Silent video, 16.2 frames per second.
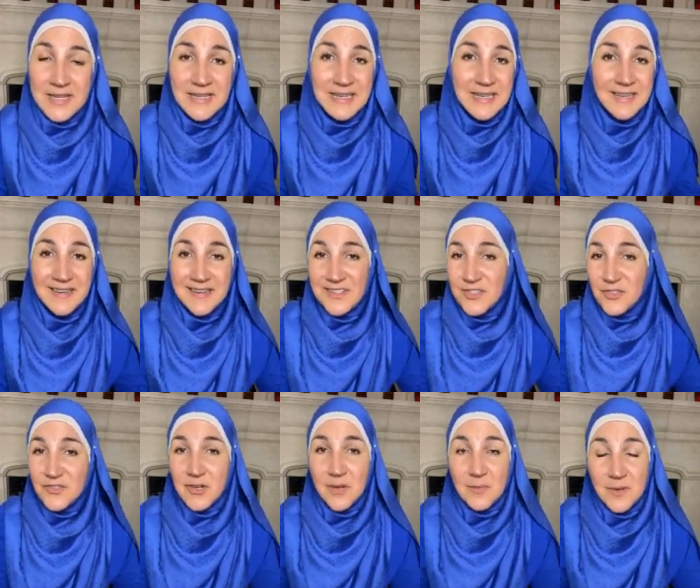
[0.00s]
they needed to
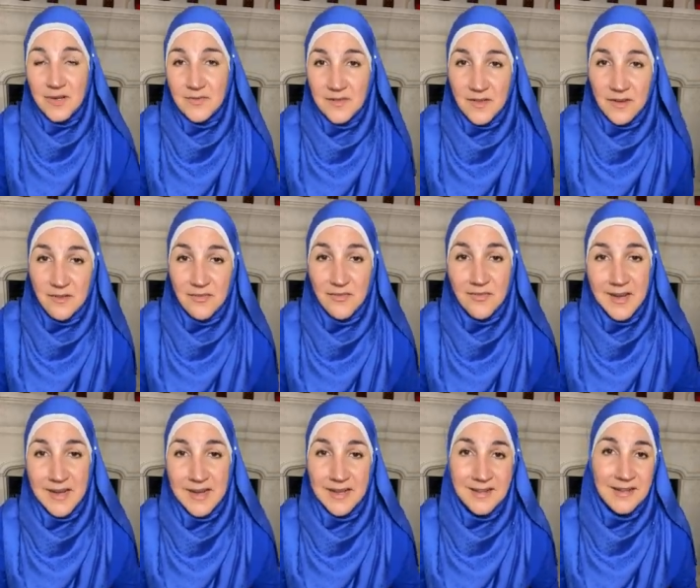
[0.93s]
drop off their
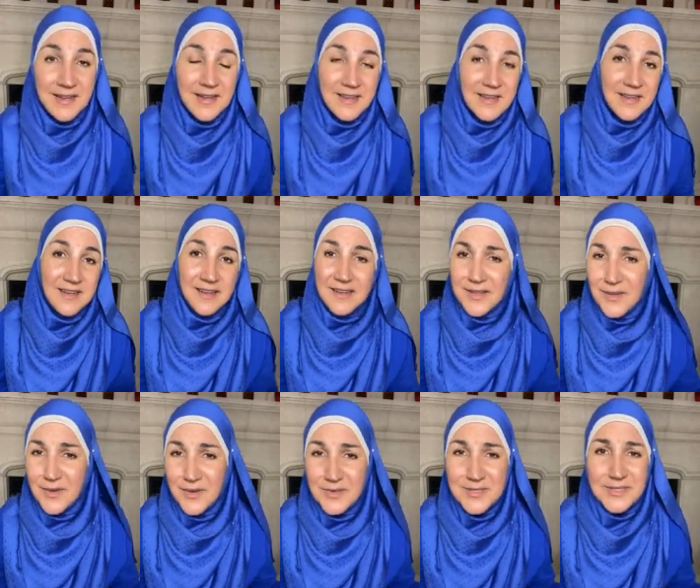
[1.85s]
friend. They needed,
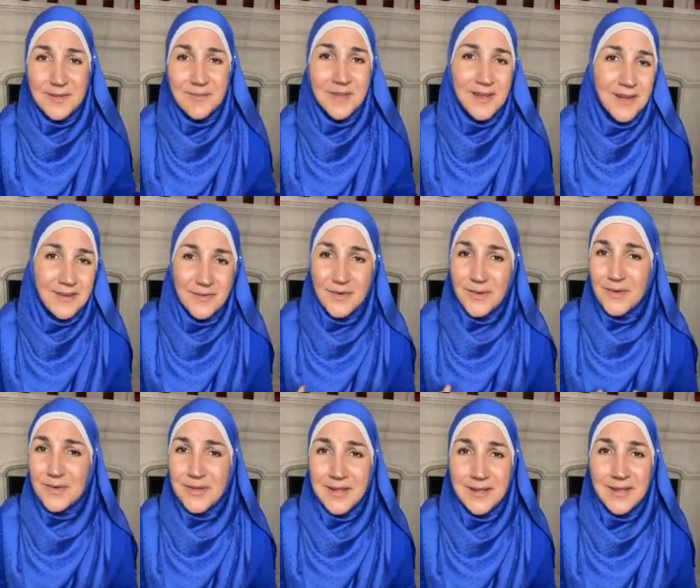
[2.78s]
something, I don't
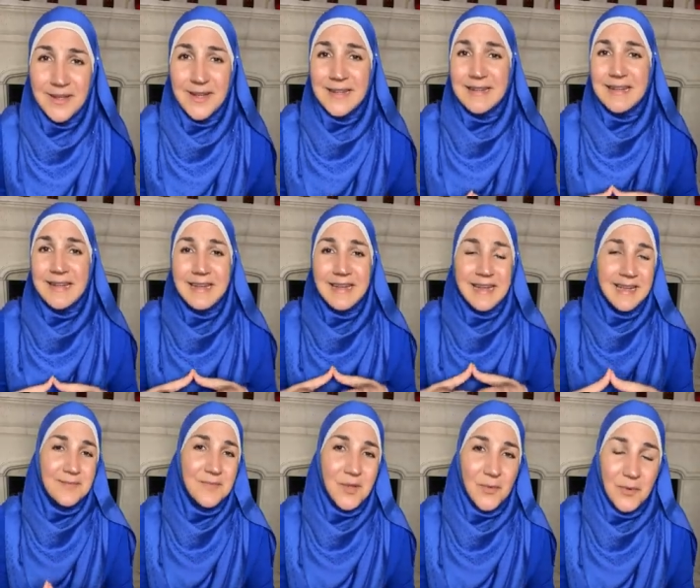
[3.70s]
know, the
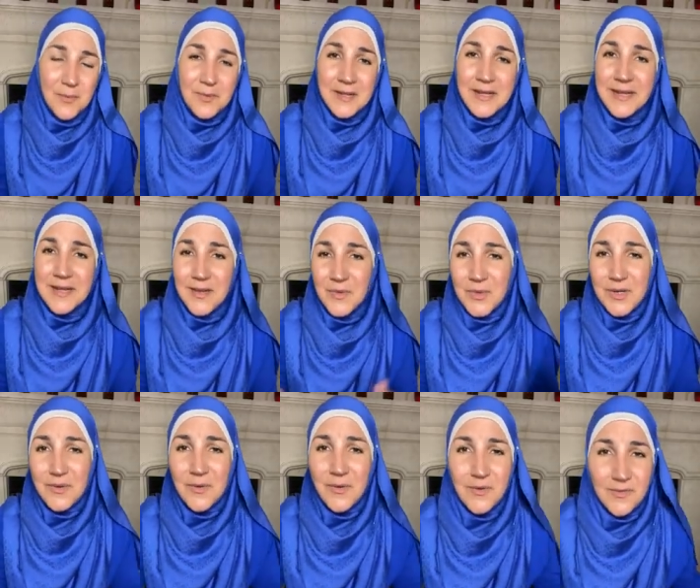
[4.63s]
game they were playing went
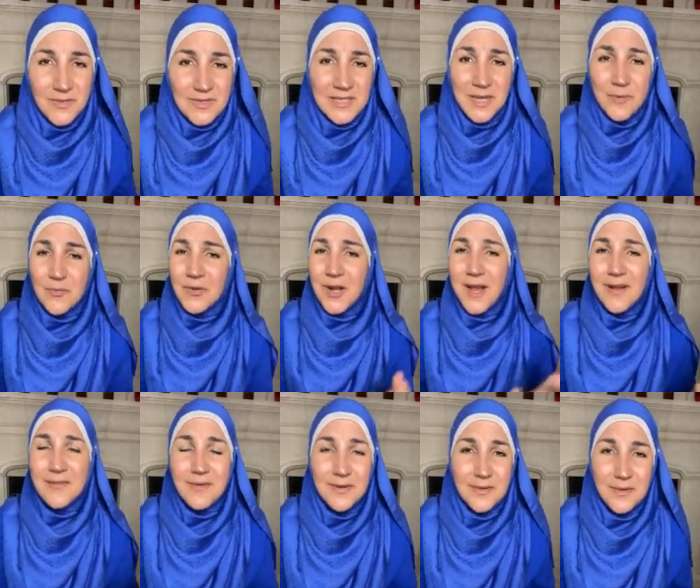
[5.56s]
overtime,
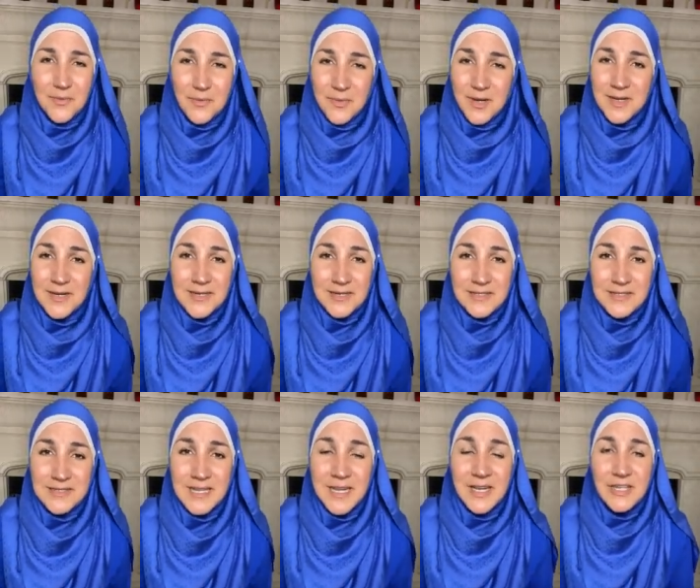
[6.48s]
whatever it
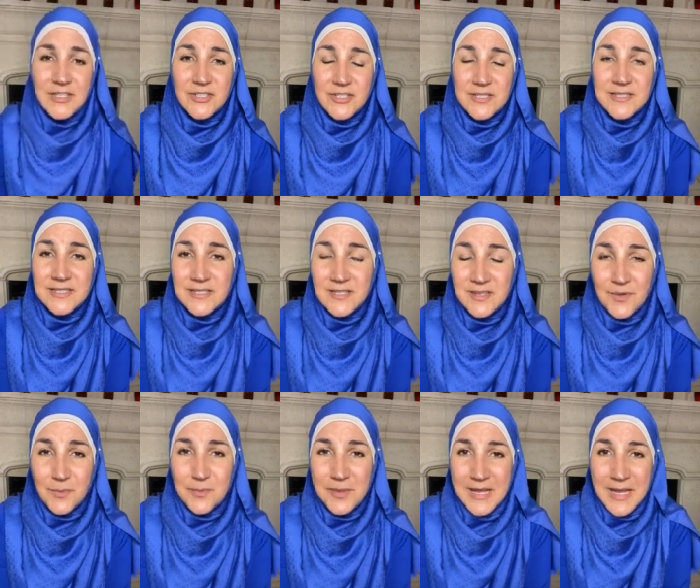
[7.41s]
was. Just,
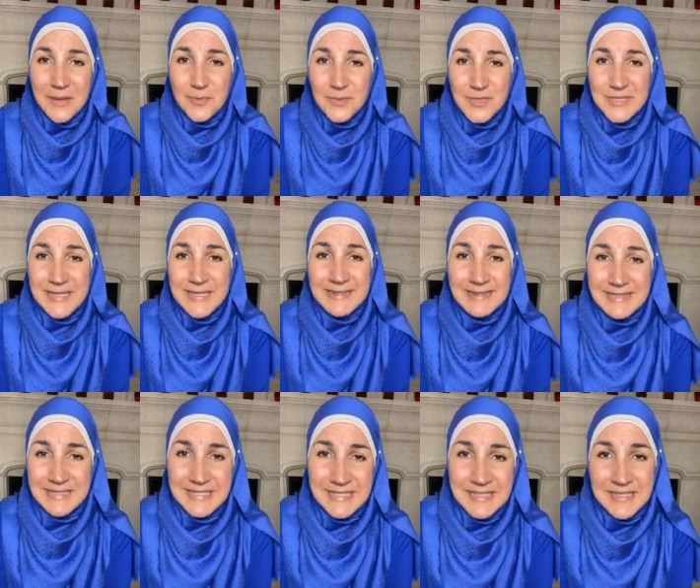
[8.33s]
be able to
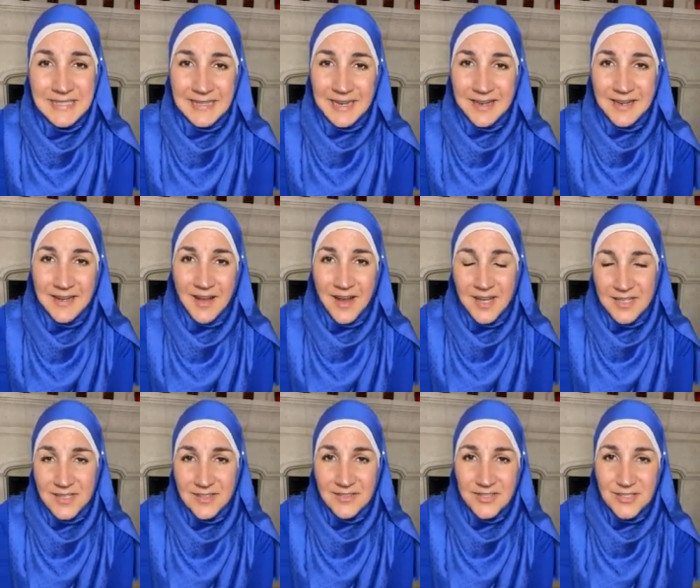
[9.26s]
listen and
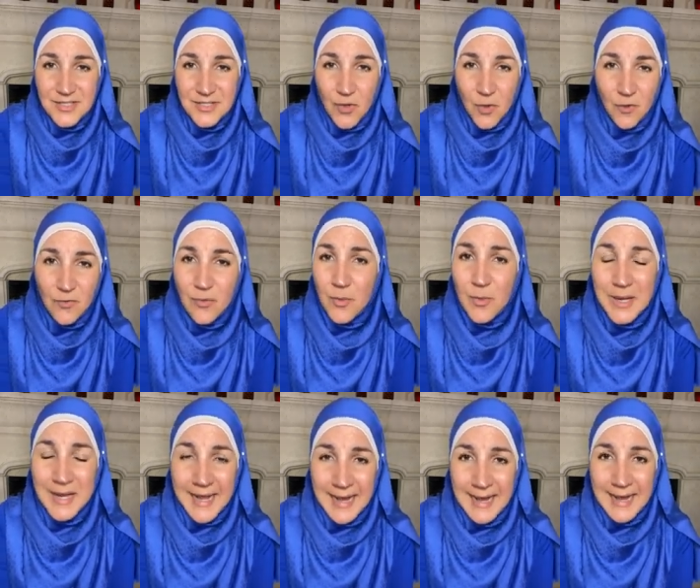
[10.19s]
not just
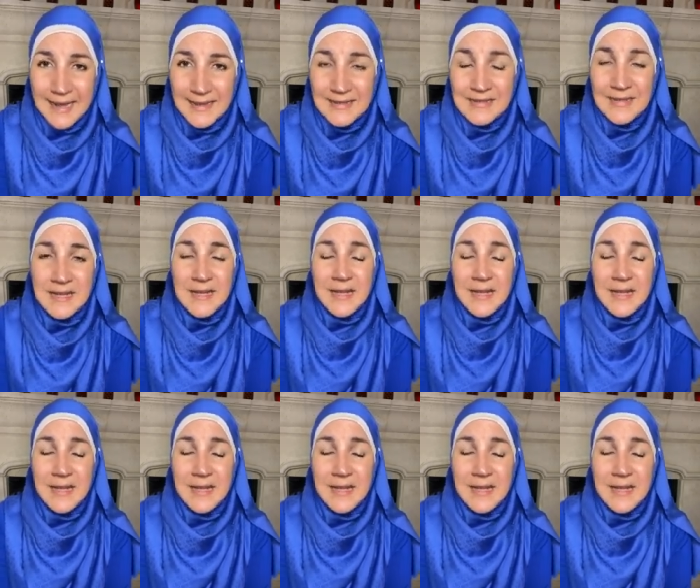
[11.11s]
overreact.